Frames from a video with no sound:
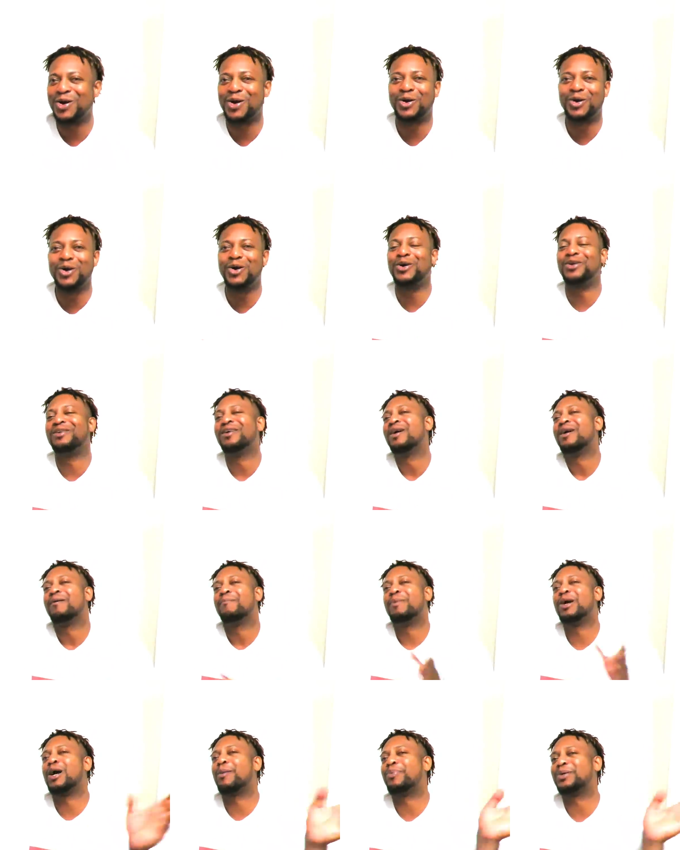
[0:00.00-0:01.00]
no good,
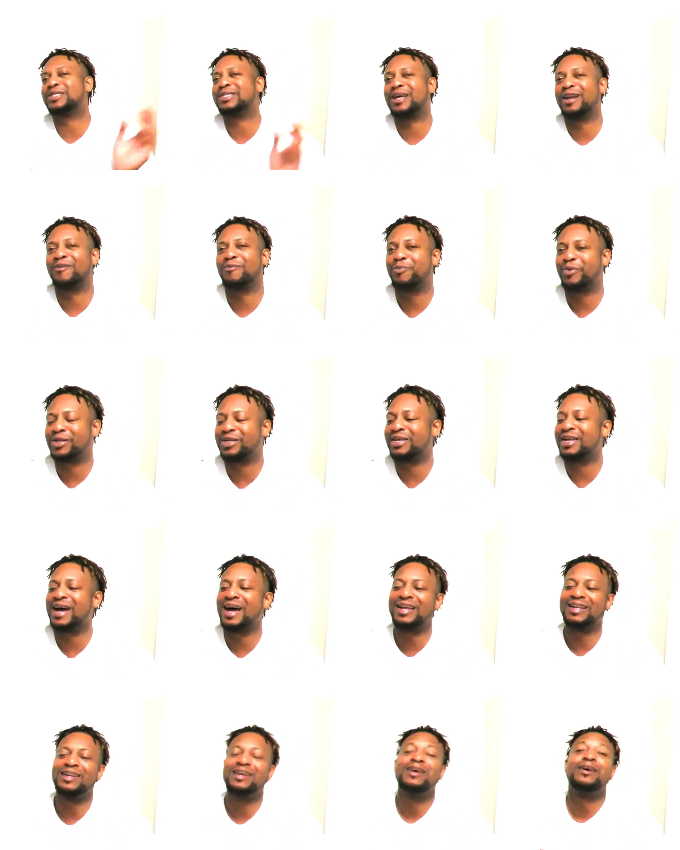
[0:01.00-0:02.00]
big up yourself Pretty
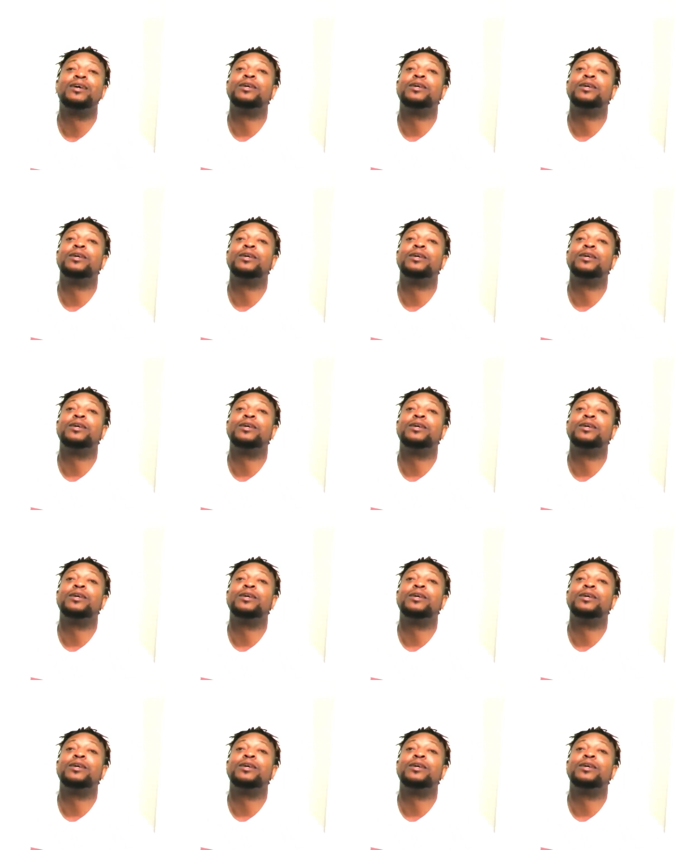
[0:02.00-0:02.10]
Don,